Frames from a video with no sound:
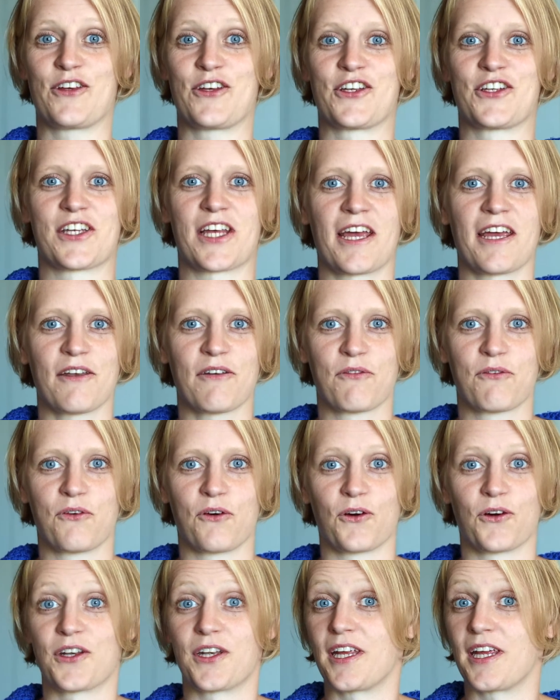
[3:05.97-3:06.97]
If you decide
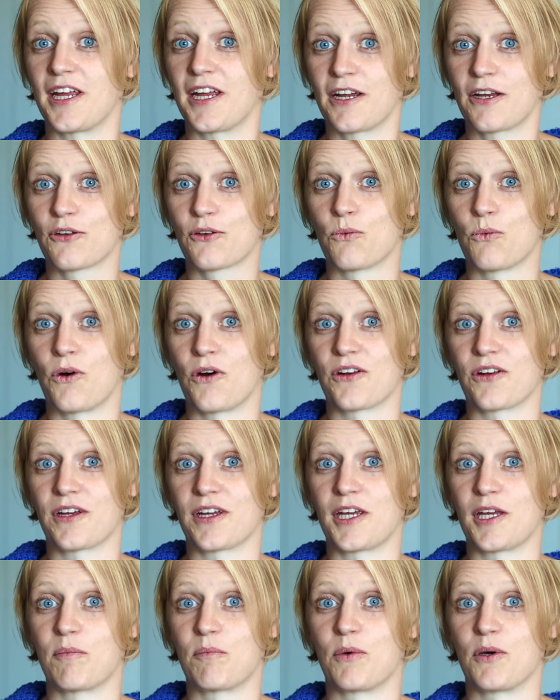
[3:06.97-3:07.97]
for an air to
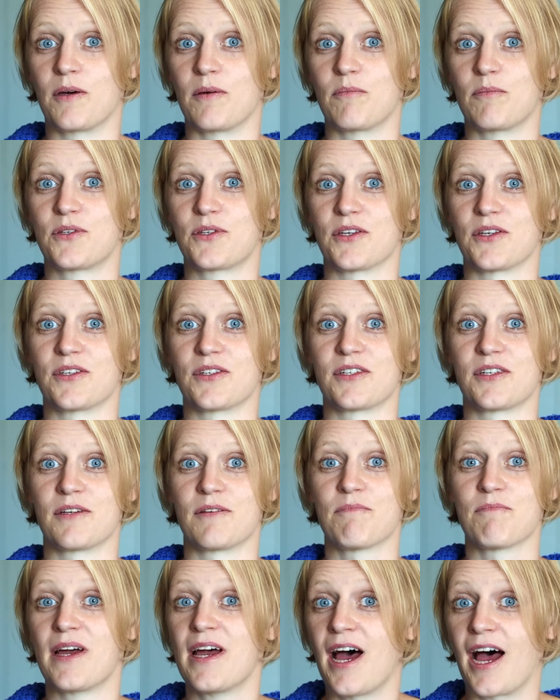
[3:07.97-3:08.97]
water heat pump
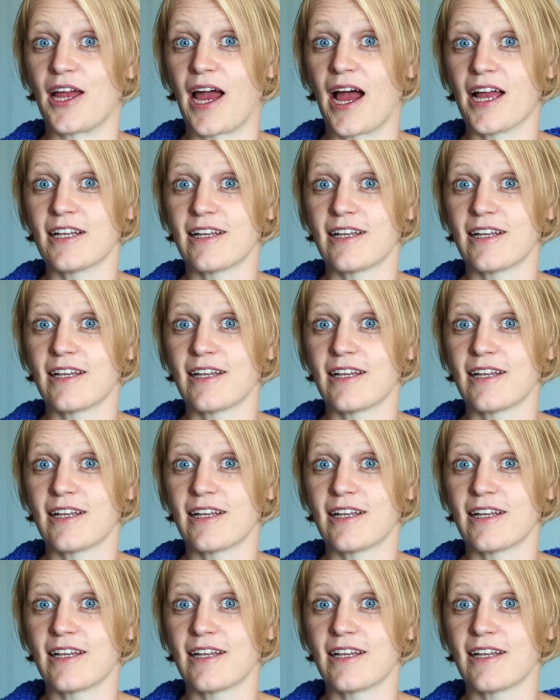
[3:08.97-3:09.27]
system, I